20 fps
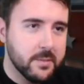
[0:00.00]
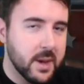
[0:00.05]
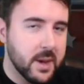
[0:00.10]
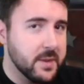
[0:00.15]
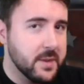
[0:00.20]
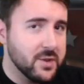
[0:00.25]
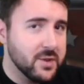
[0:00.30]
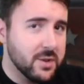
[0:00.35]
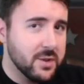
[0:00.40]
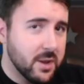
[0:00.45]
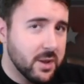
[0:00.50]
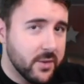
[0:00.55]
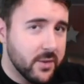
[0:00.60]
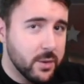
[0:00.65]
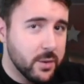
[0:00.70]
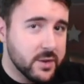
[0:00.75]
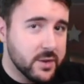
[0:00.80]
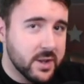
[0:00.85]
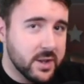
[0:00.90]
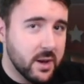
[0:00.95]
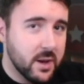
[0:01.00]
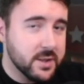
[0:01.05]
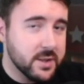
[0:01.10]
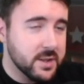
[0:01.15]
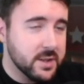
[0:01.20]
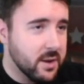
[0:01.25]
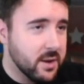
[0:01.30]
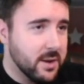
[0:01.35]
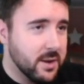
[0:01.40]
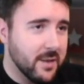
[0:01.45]
and there's only a few stars
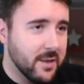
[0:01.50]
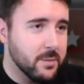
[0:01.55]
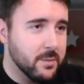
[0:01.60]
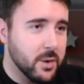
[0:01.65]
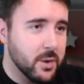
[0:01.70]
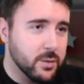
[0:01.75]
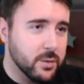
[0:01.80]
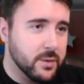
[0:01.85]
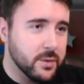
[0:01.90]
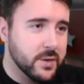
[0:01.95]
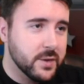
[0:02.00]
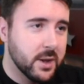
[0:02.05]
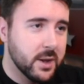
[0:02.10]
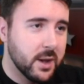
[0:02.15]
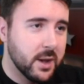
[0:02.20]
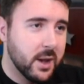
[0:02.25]
that don't have models,